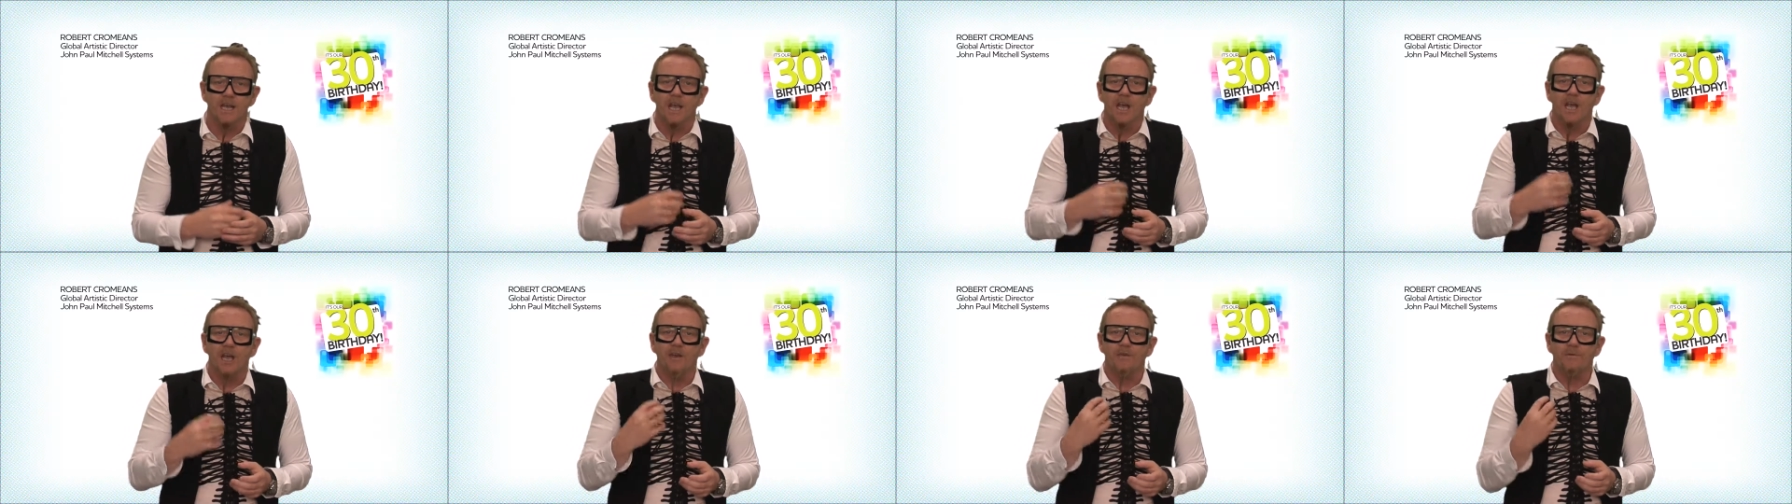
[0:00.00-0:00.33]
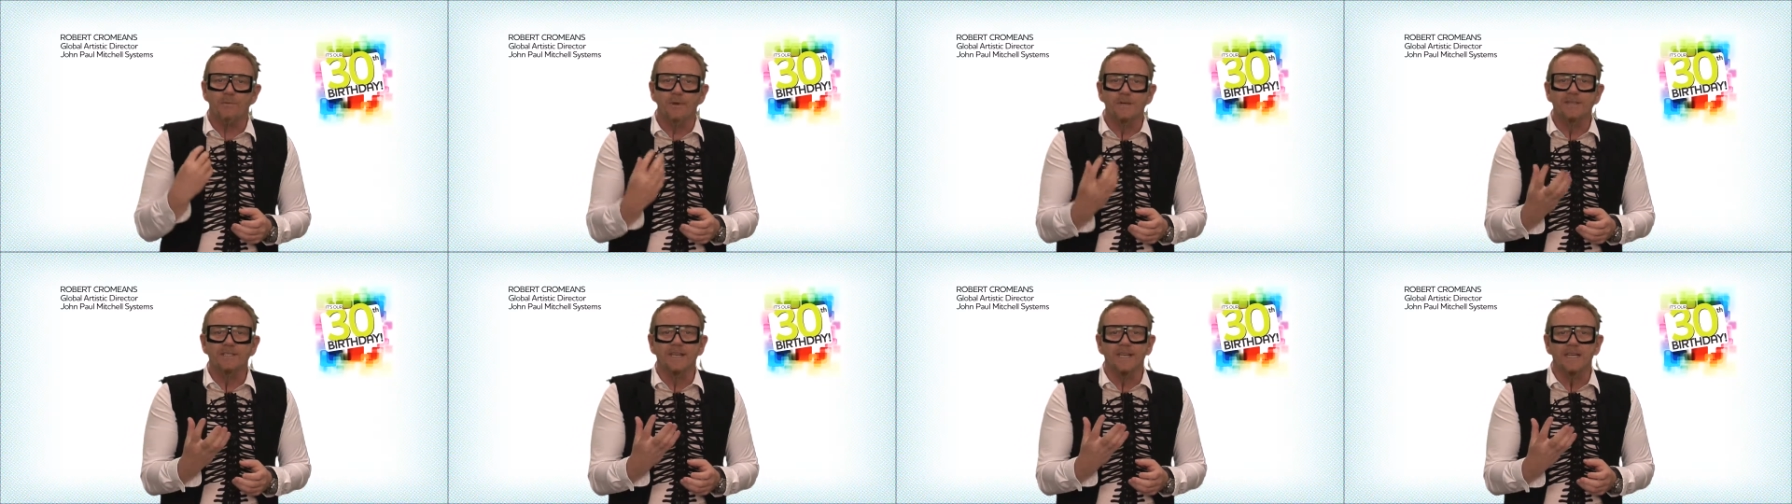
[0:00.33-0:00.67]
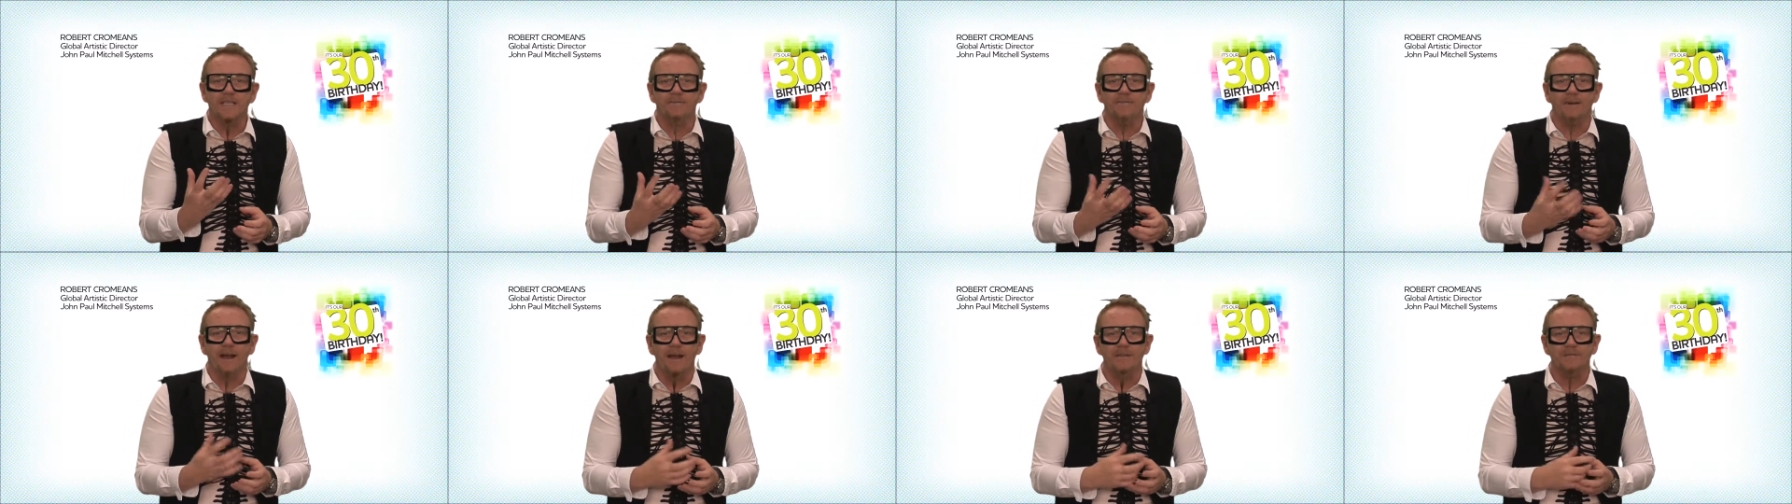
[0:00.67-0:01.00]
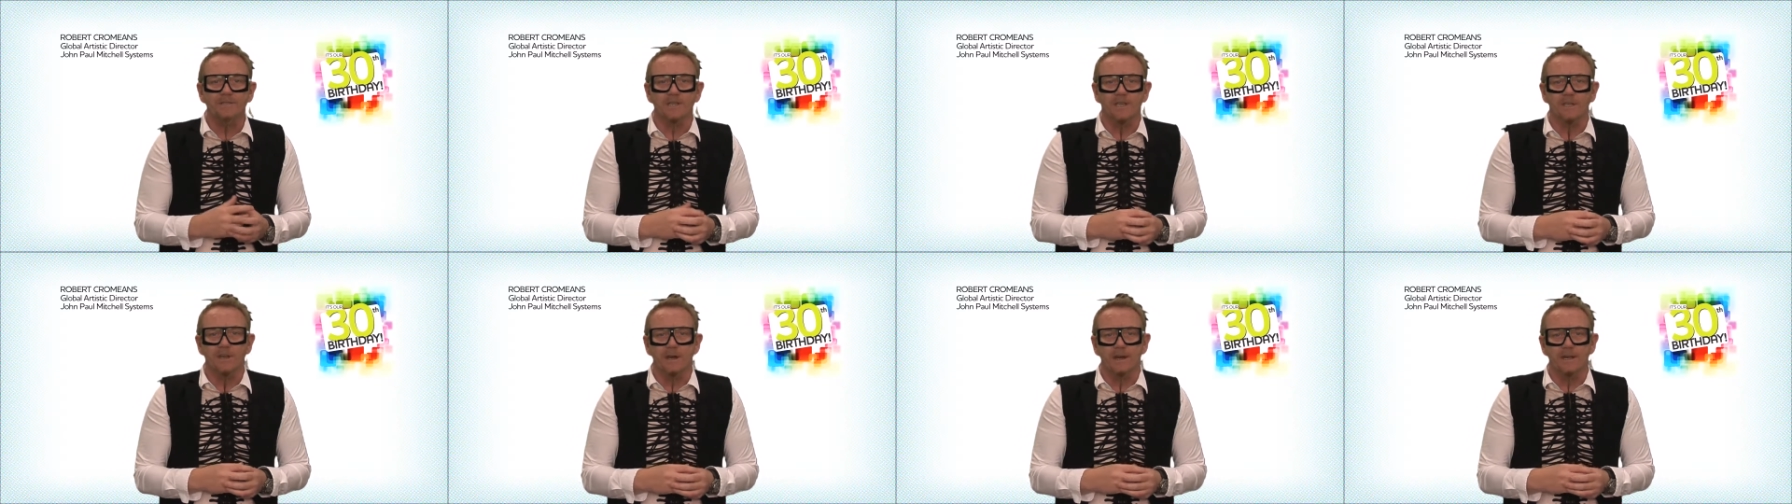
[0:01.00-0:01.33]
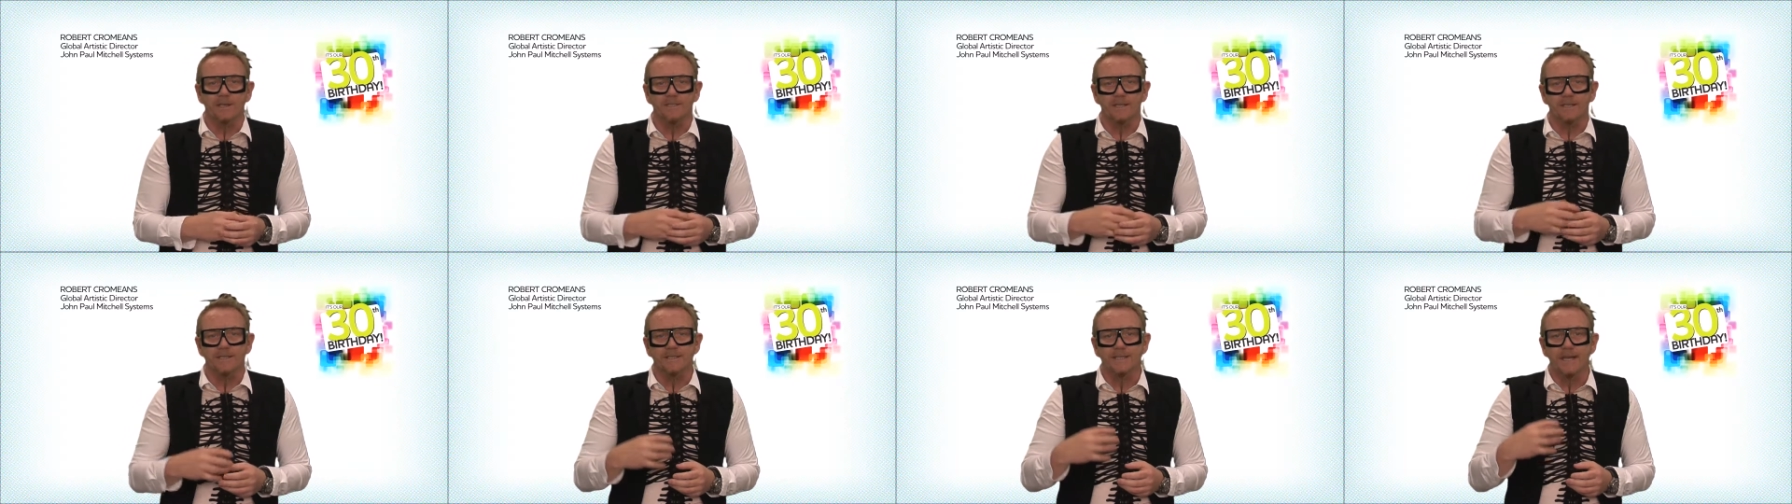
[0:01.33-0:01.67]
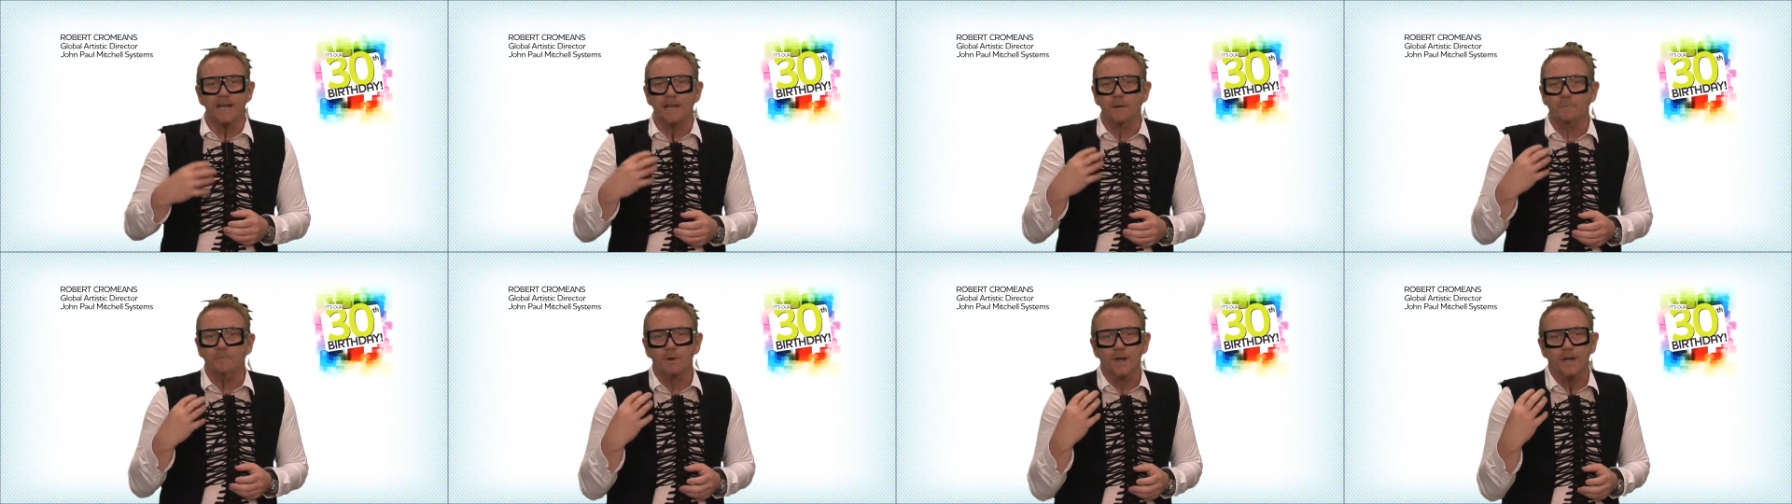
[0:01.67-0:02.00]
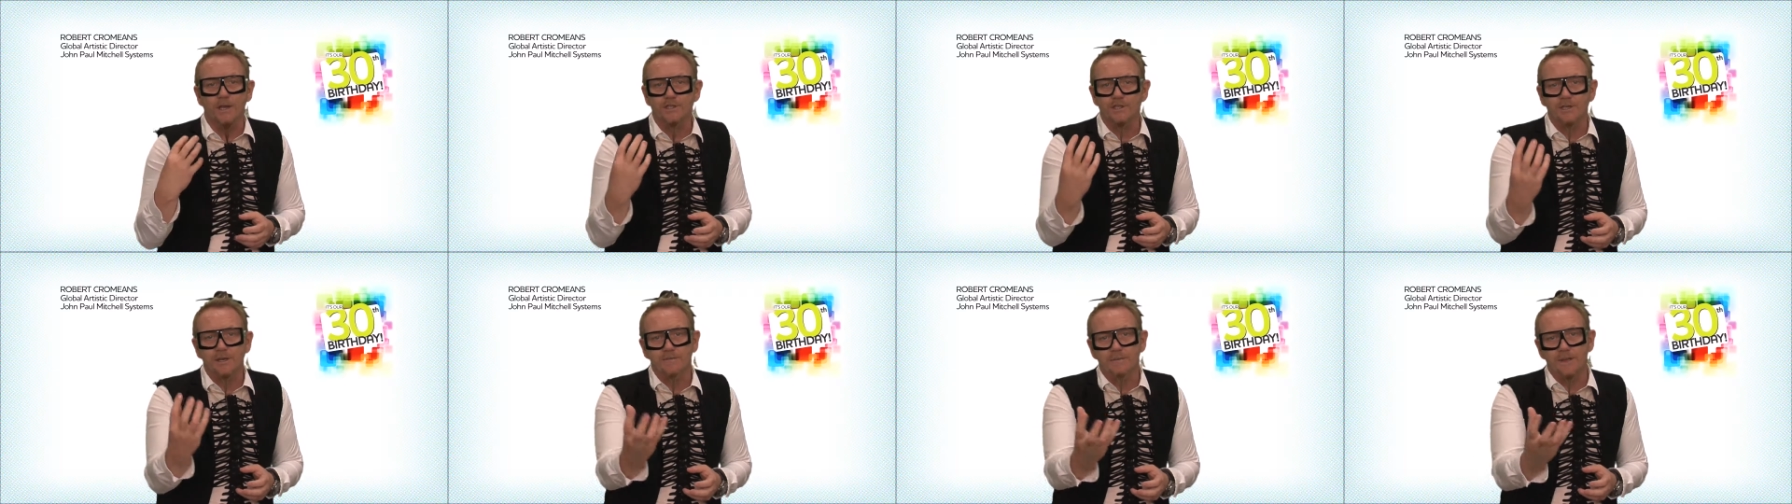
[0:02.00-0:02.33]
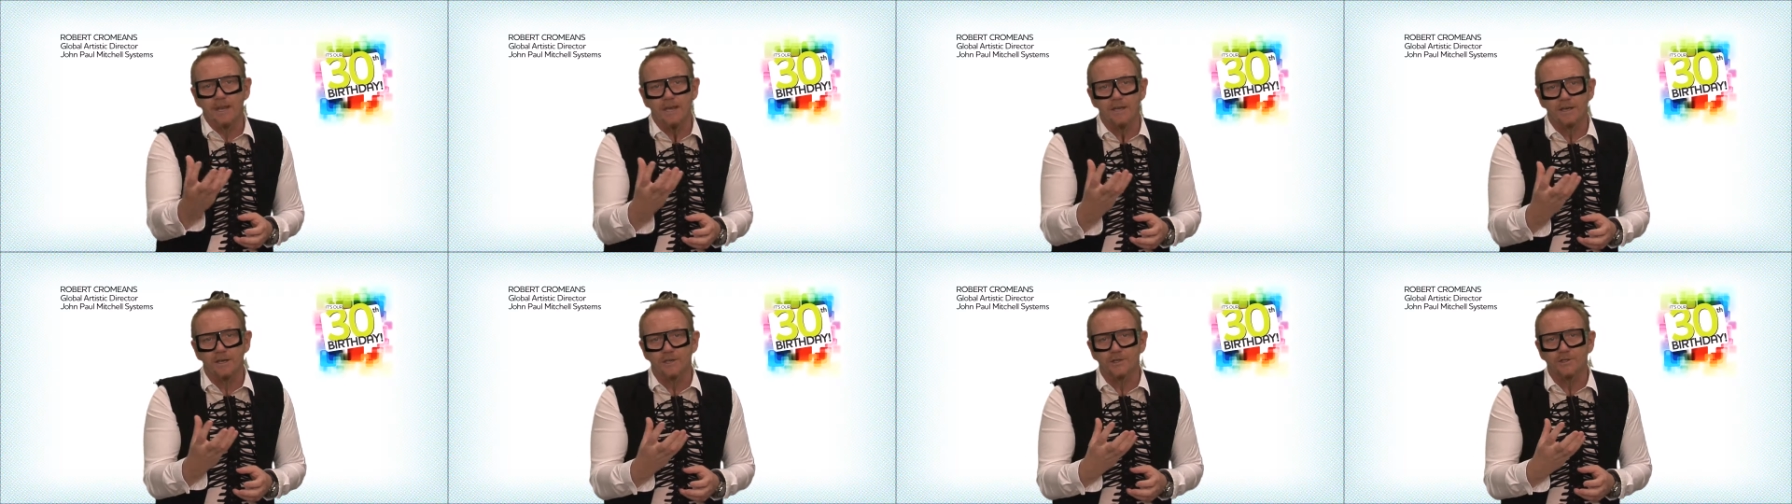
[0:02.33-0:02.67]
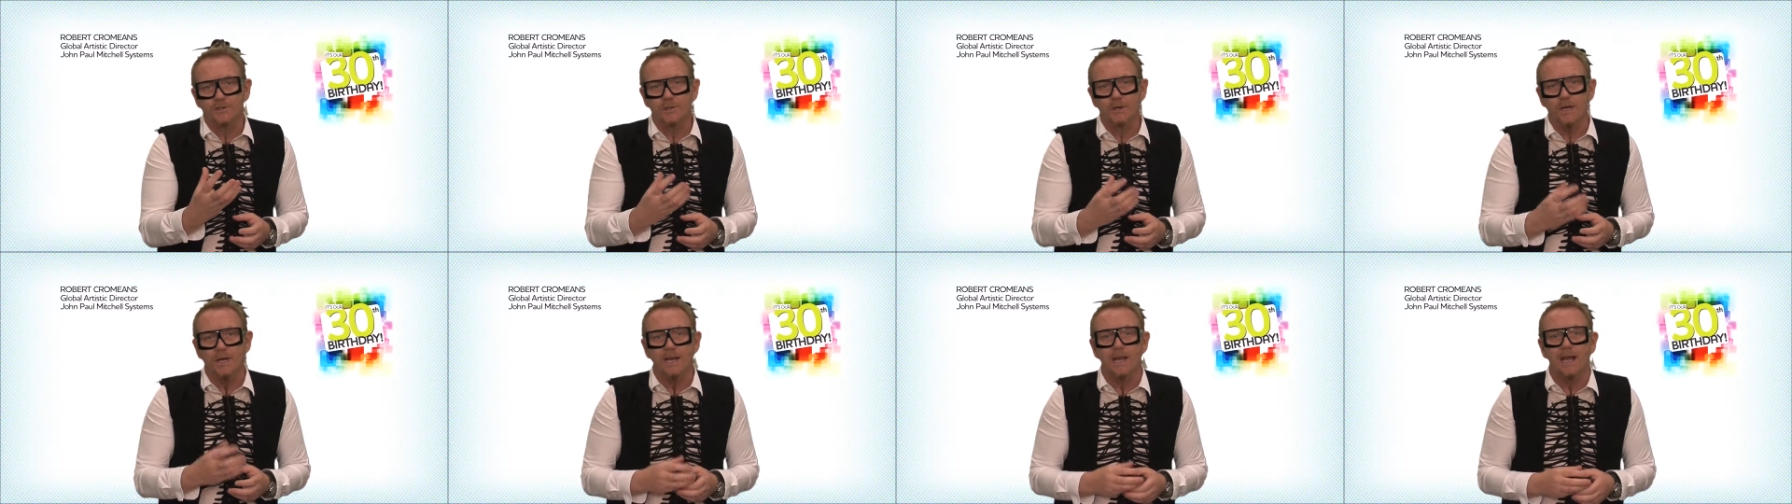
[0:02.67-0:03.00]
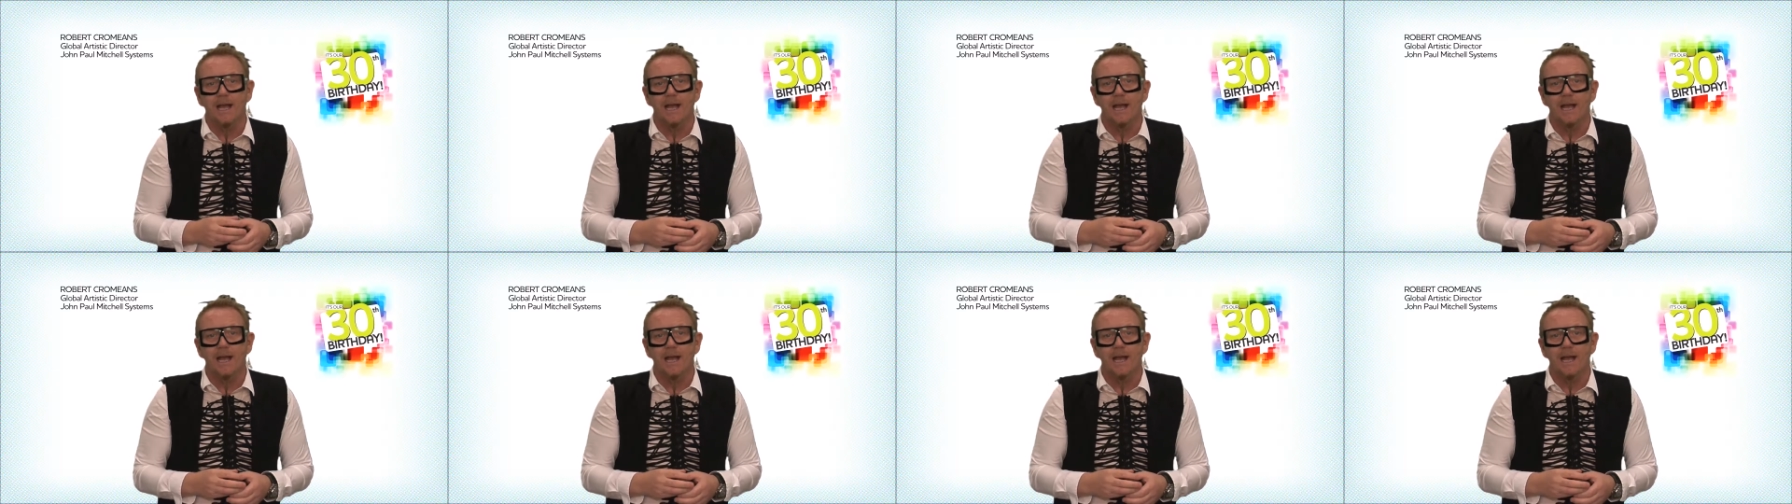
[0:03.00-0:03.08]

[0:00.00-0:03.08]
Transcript: 365 Salon is a celebration of the industry.